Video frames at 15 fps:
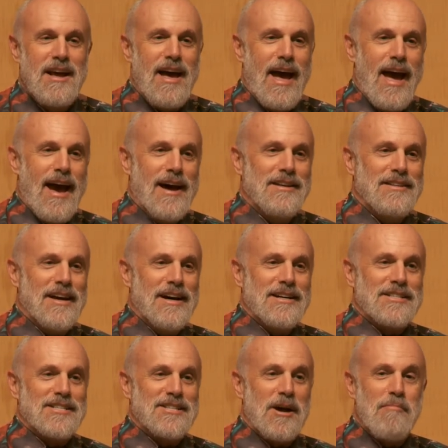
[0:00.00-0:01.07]
And uh,
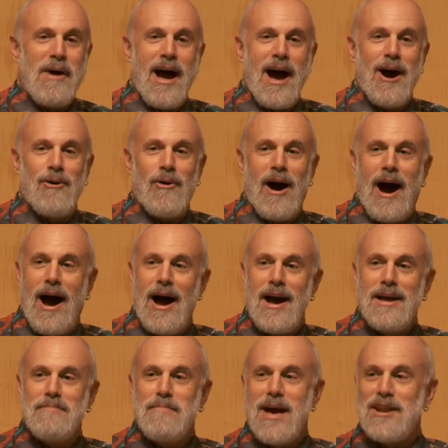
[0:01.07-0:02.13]
somehow
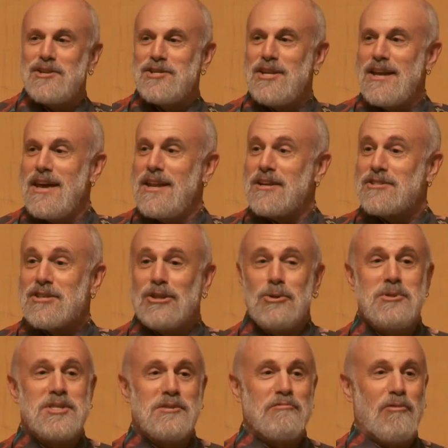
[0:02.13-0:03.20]
I managed to get
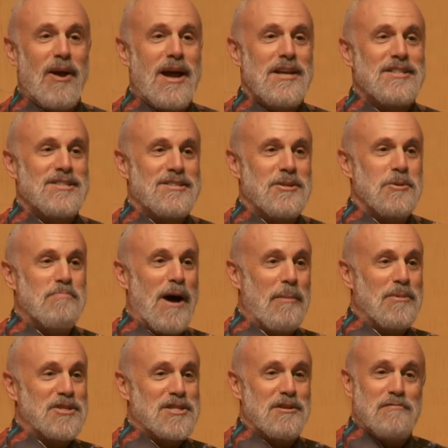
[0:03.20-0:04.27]
exclusive rights to
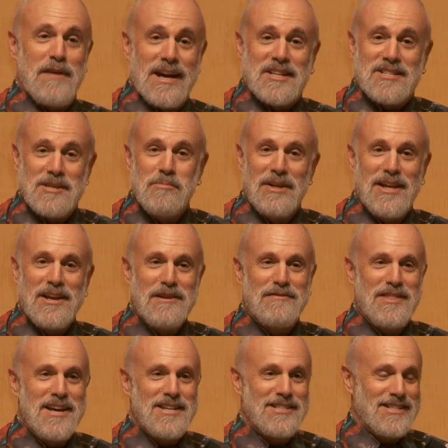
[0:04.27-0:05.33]
publish the facsimile of
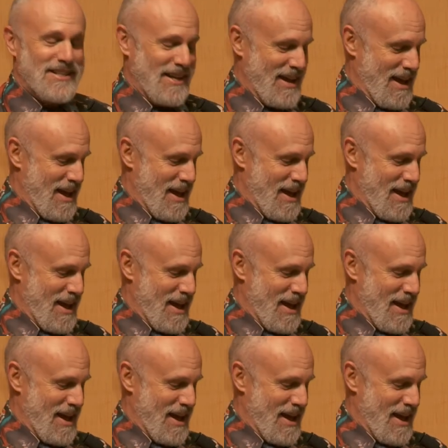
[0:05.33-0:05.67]
this.